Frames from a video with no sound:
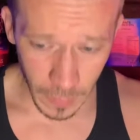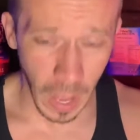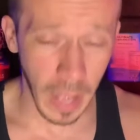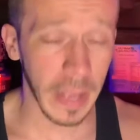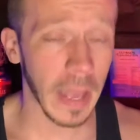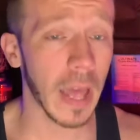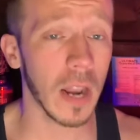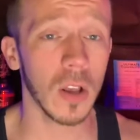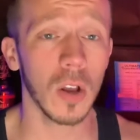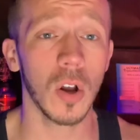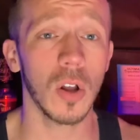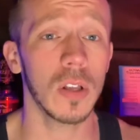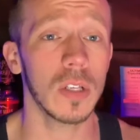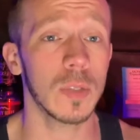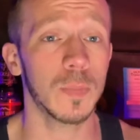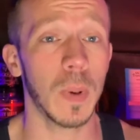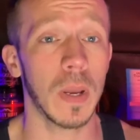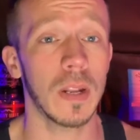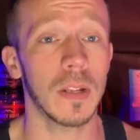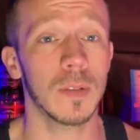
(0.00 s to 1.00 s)
gotta call a
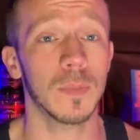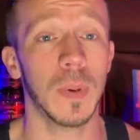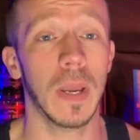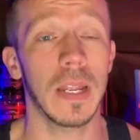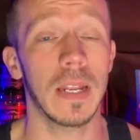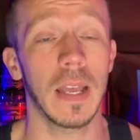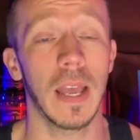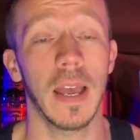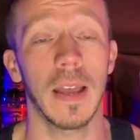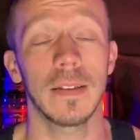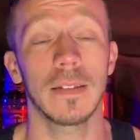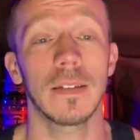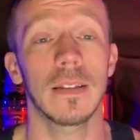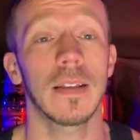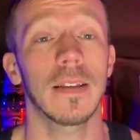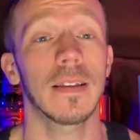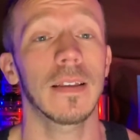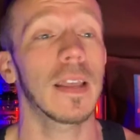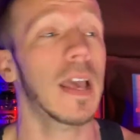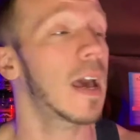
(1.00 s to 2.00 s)
spade, guys.
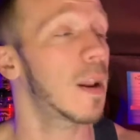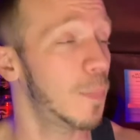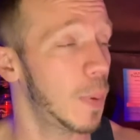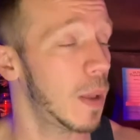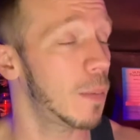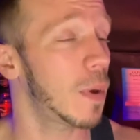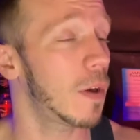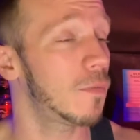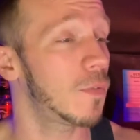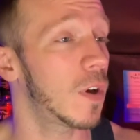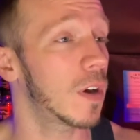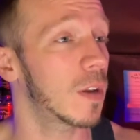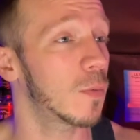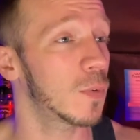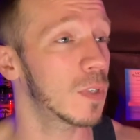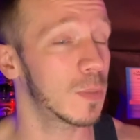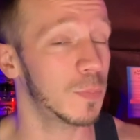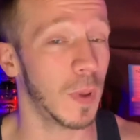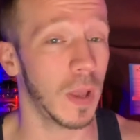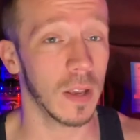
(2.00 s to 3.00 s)
Gotta pay my fucking
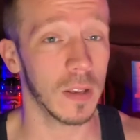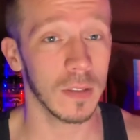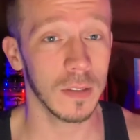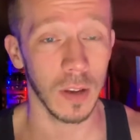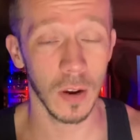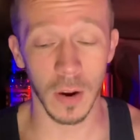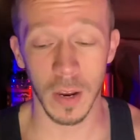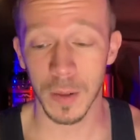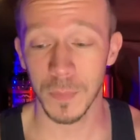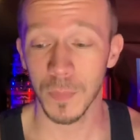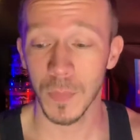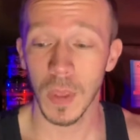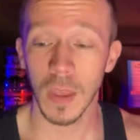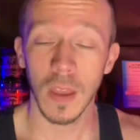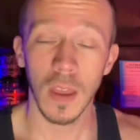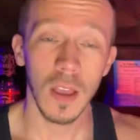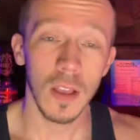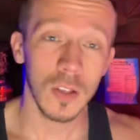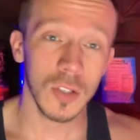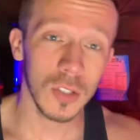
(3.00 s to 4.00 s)
respects, all right?
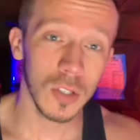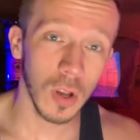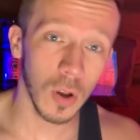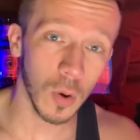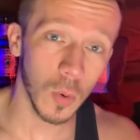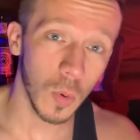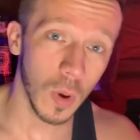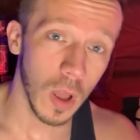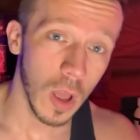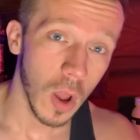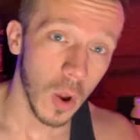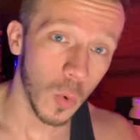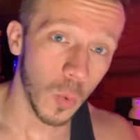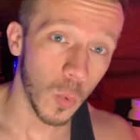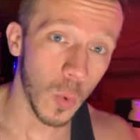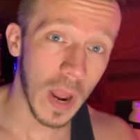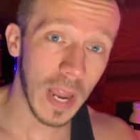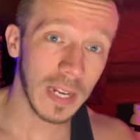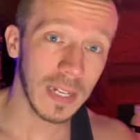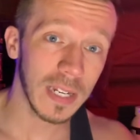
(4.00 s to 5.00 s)
So,
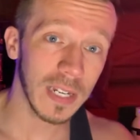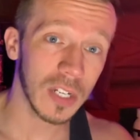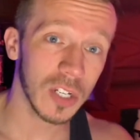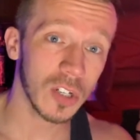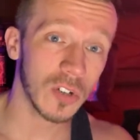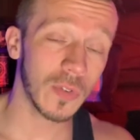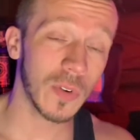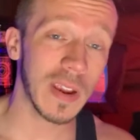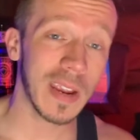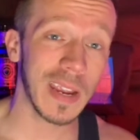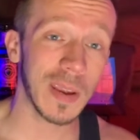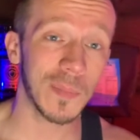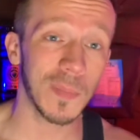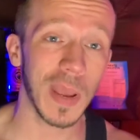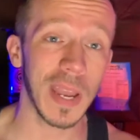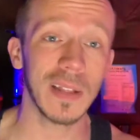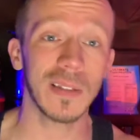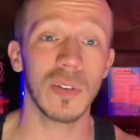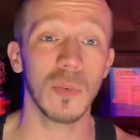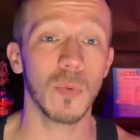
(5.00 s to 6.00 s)
Wrecked Extreme,
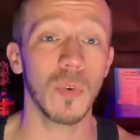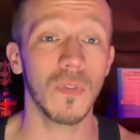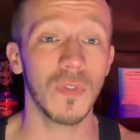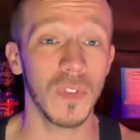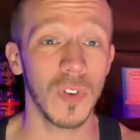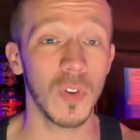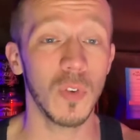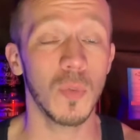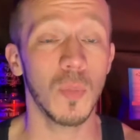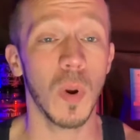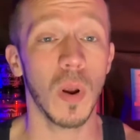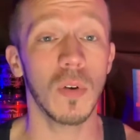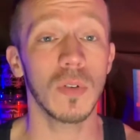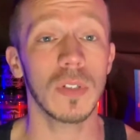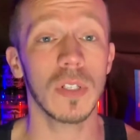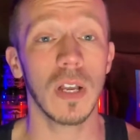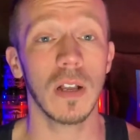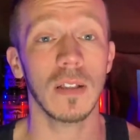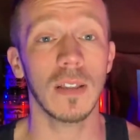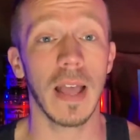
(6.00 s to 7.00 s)
it's a Review Bros
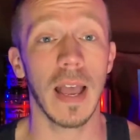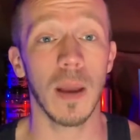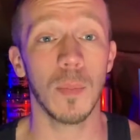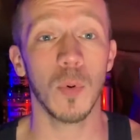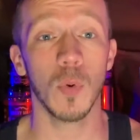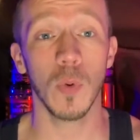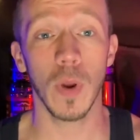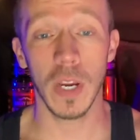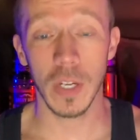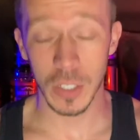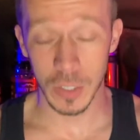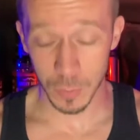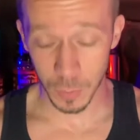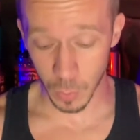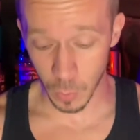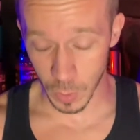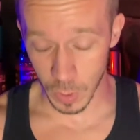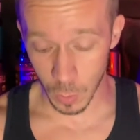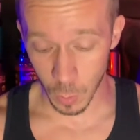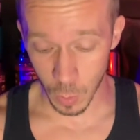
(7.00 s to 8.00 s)
collaboration
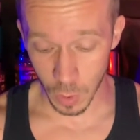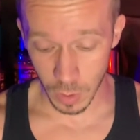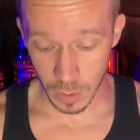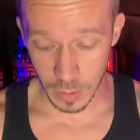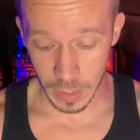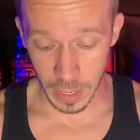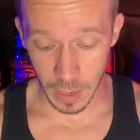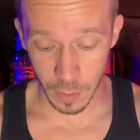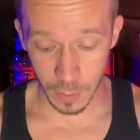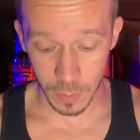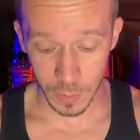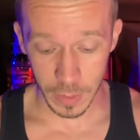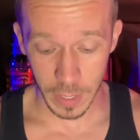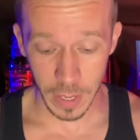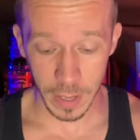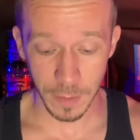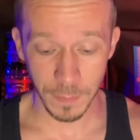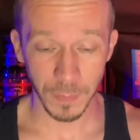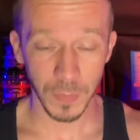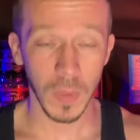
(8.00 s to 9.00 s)
pre-workout,
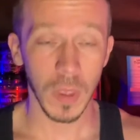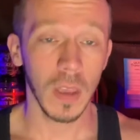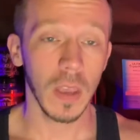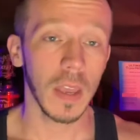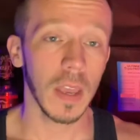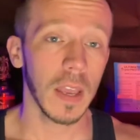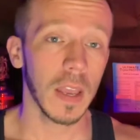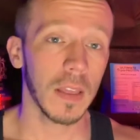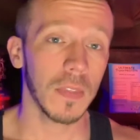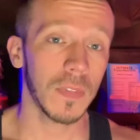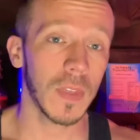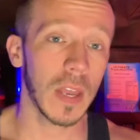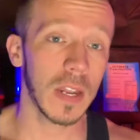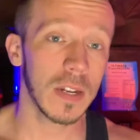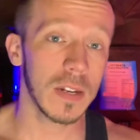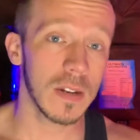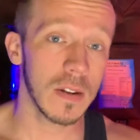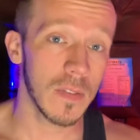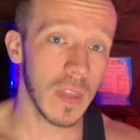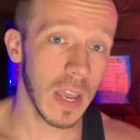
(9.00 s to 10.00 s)
okay?
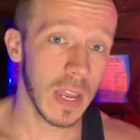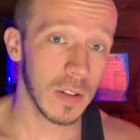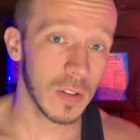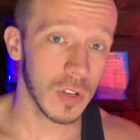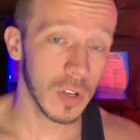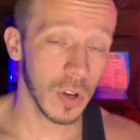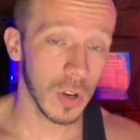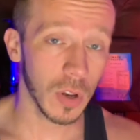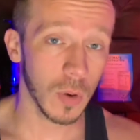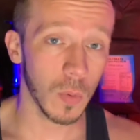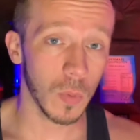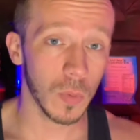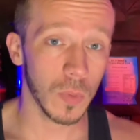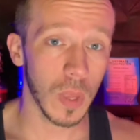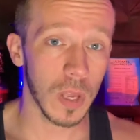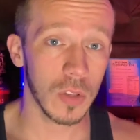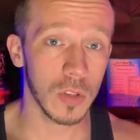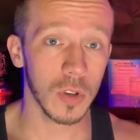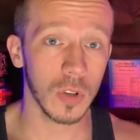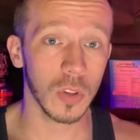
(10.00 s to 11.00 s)
They took
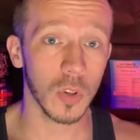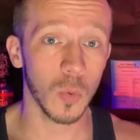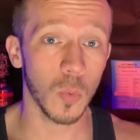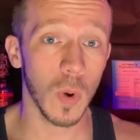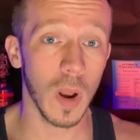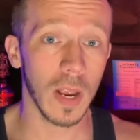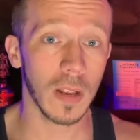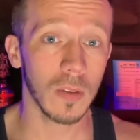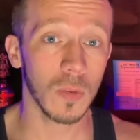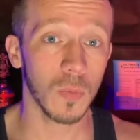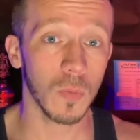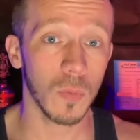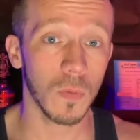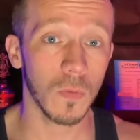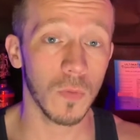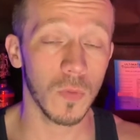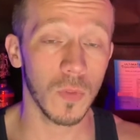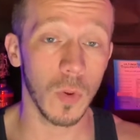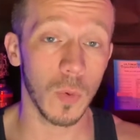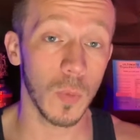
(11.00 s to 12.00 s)
the Wrecked,
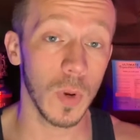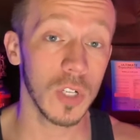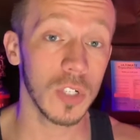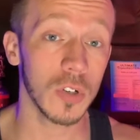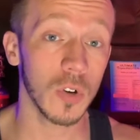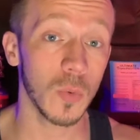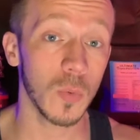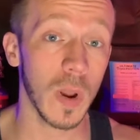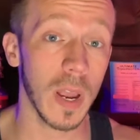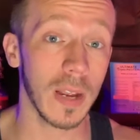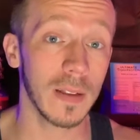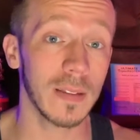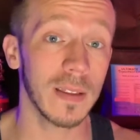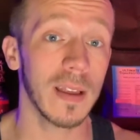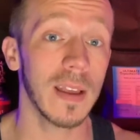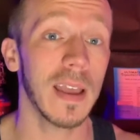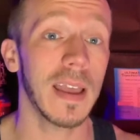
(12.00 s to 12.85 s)
the original Wrecked,